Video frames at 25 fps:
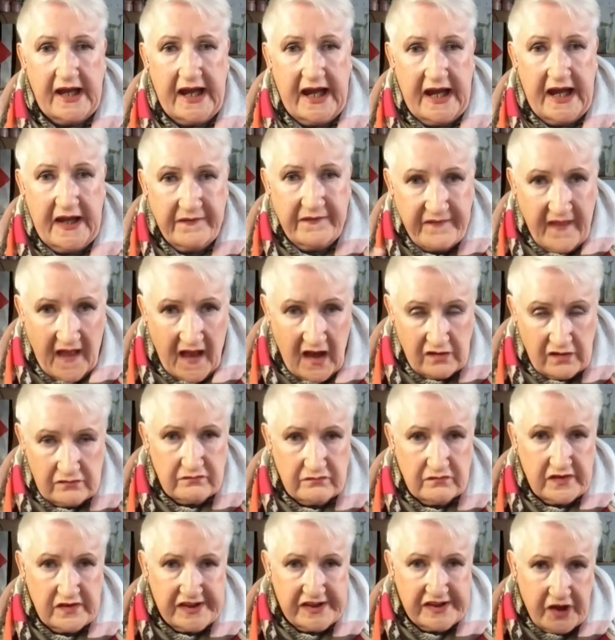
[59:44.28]
in that
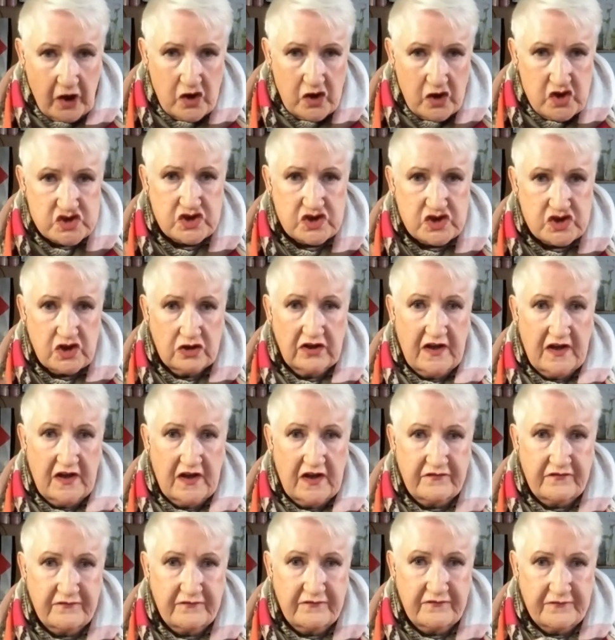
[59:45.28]
social,
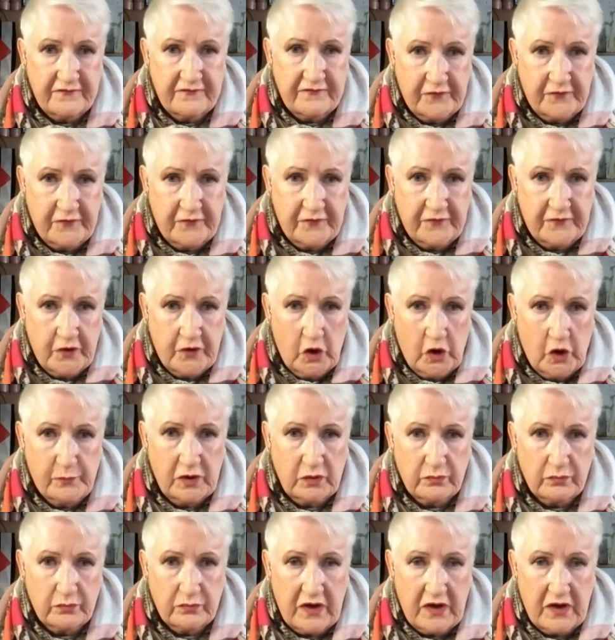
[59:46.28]

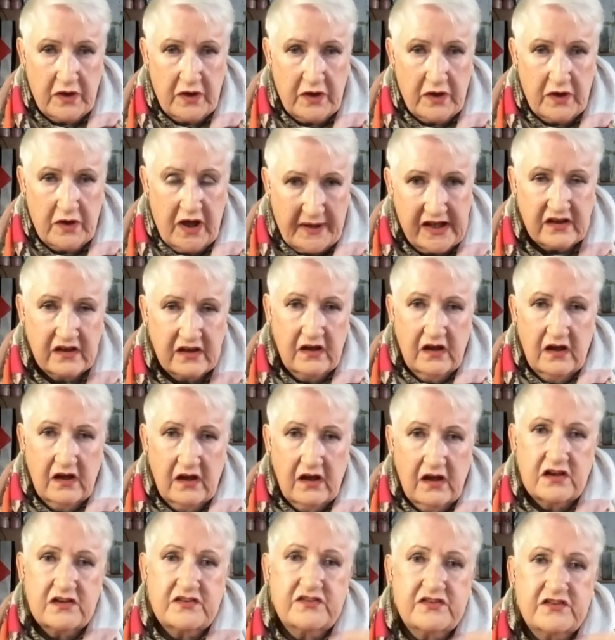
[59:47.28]
Formal uh,
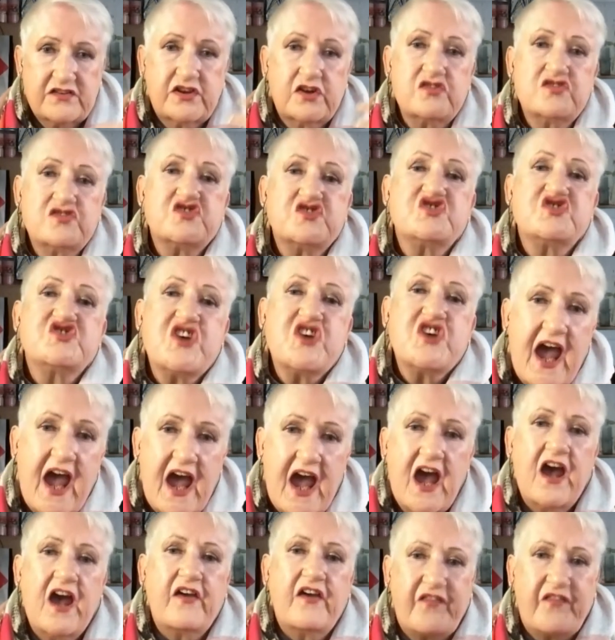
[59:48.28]
place to
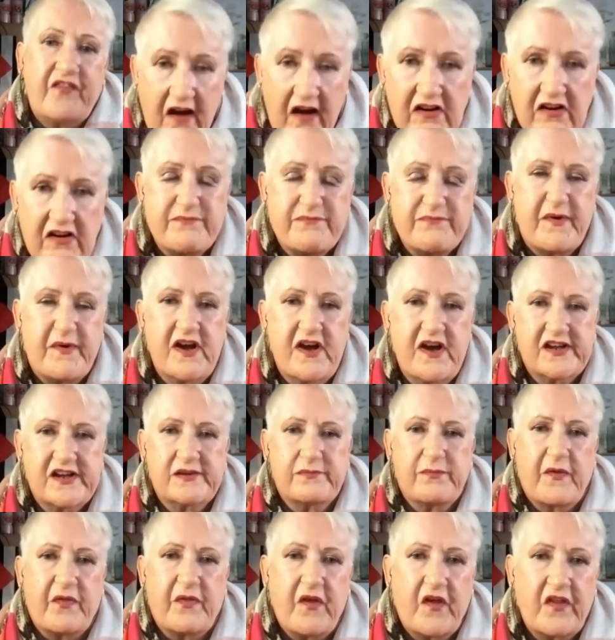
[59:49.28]
share their
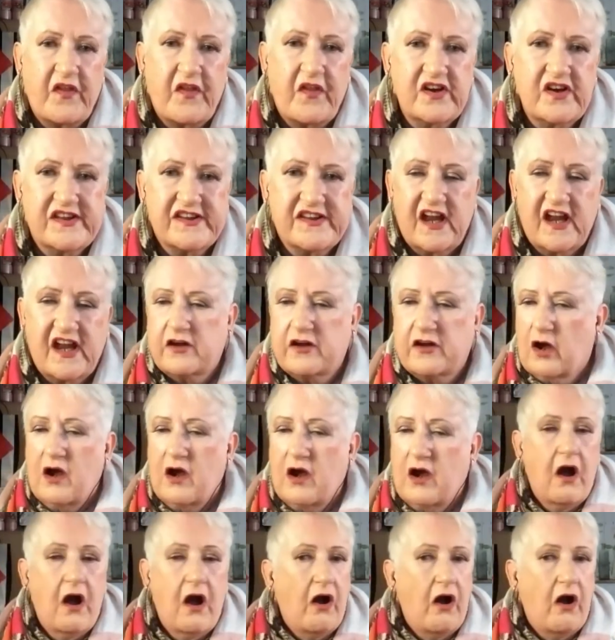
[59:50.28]
experiences with others and say, look,
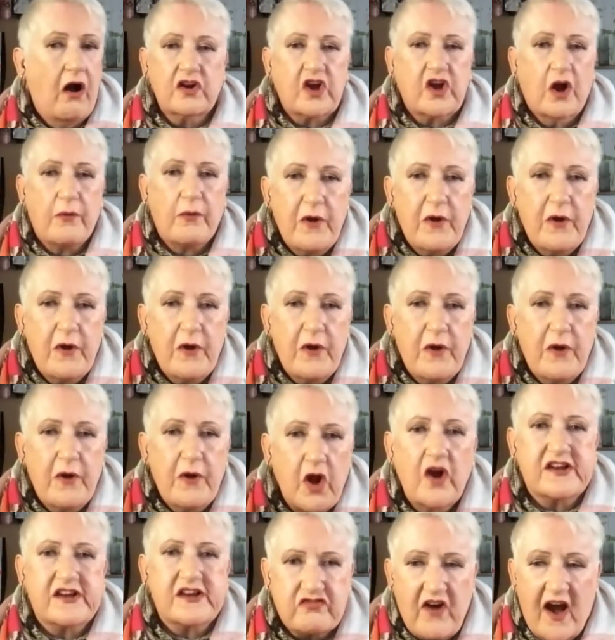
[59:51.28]
oh, look, come
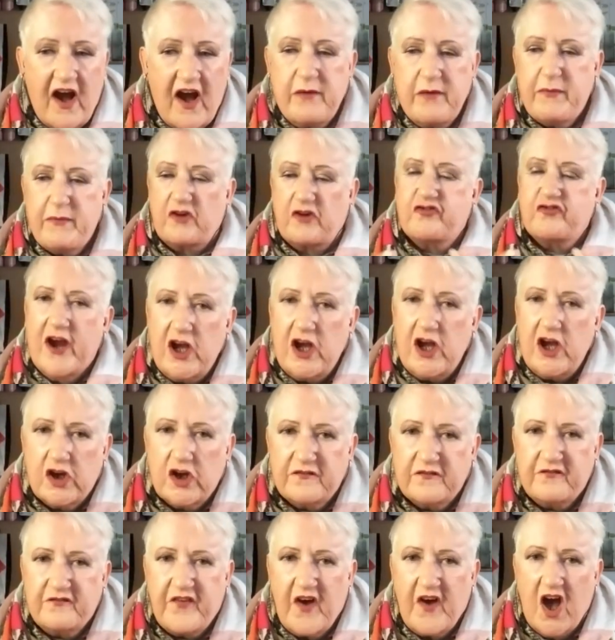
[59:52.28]
along. It's great. We had
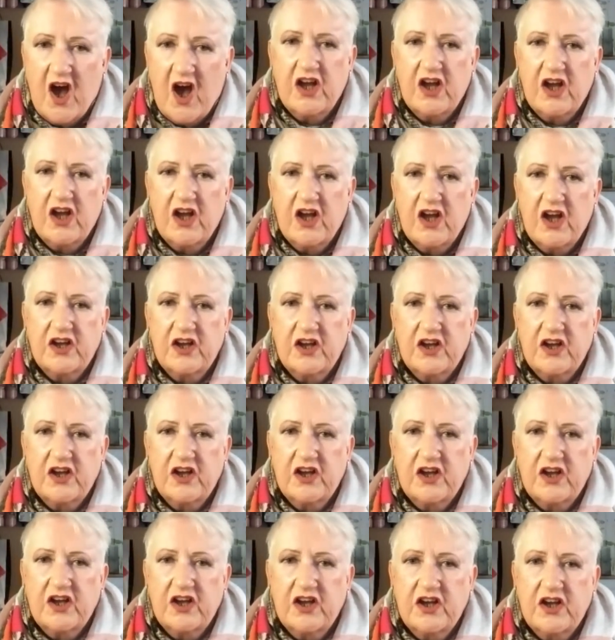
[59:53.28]
really good
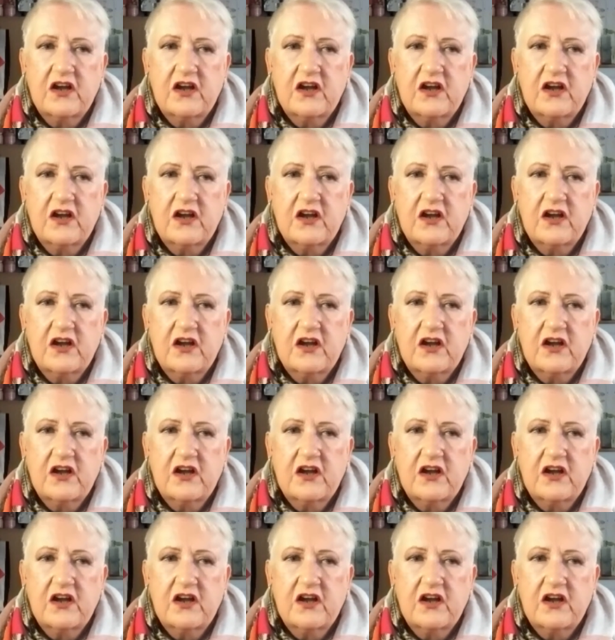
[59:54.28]
fun.